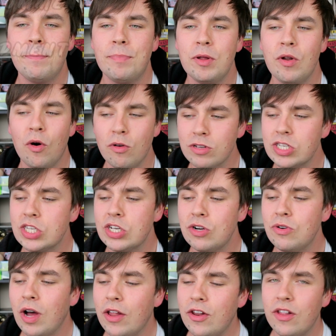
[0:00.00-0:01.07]
But
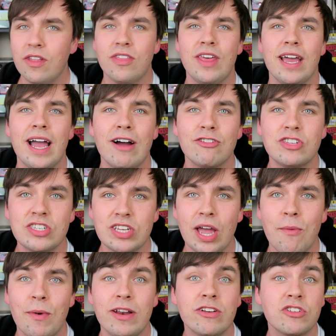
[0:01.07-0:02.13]
also another thing I would
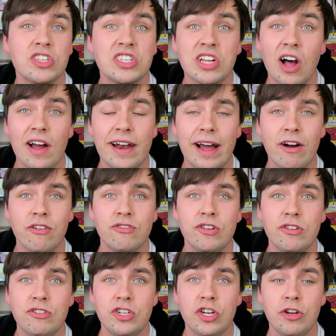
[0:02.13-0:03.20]
say when you're starting out on
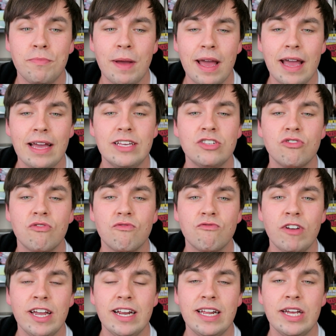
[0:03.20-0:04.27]
YouTube is
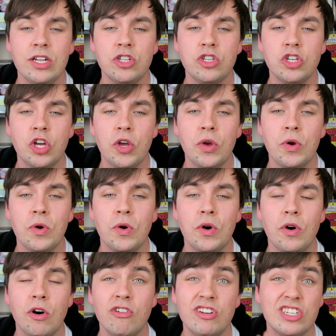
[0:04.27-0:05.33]
really to
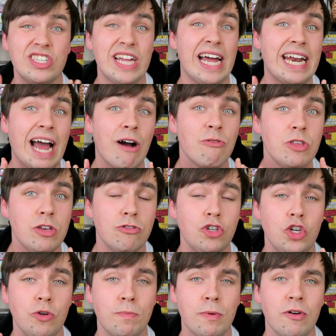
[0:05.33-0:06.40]
understand how
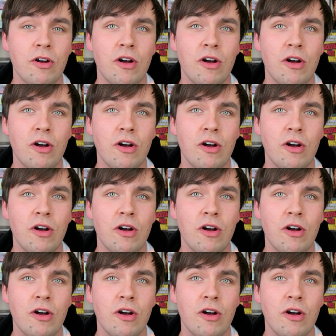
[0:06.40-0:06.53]
YouTube